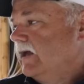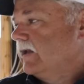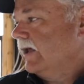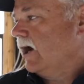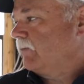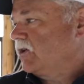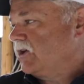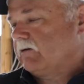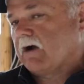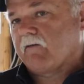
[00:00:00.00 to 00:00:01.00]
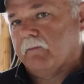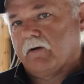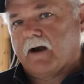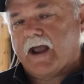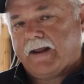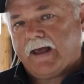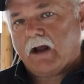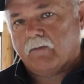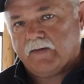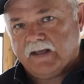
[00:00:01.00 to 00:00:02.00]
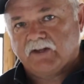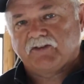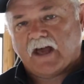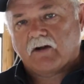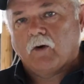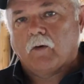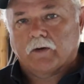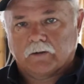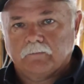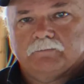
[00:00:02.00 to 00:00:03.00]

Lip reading: to help the sheetrock from cracking out on the inside corner.